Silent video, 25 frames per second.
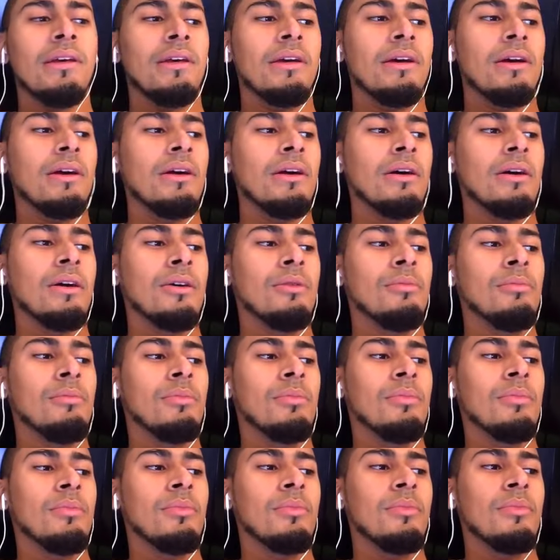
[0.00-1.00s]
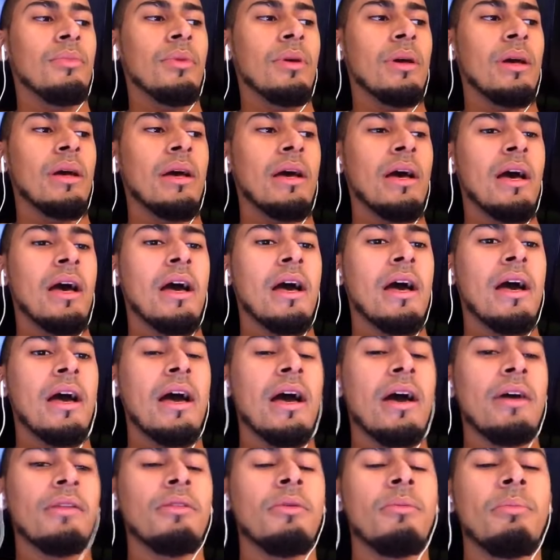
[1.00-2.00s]
Um,
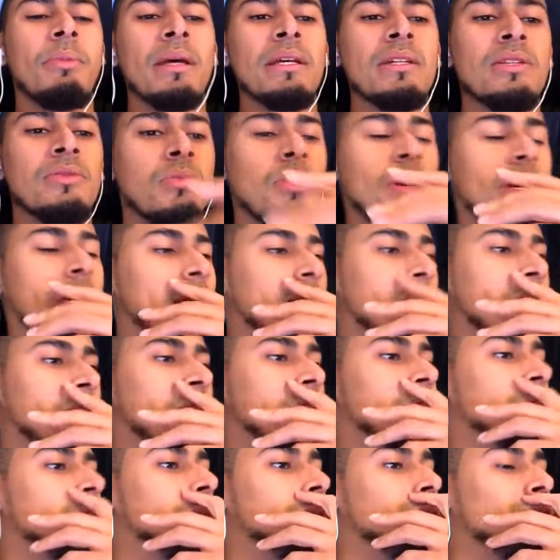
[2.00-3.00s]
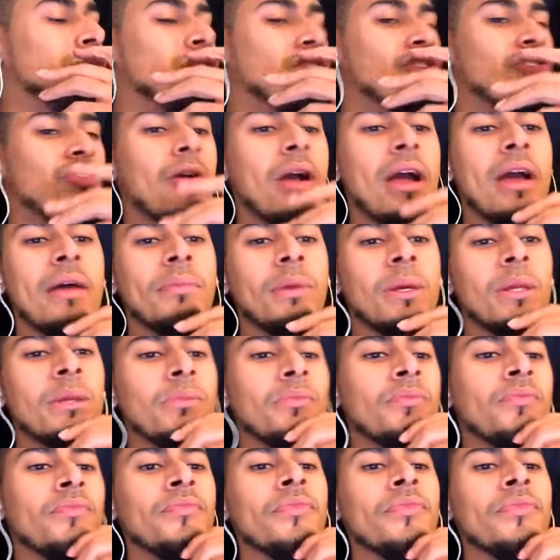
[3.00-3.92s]
the best way to describe it,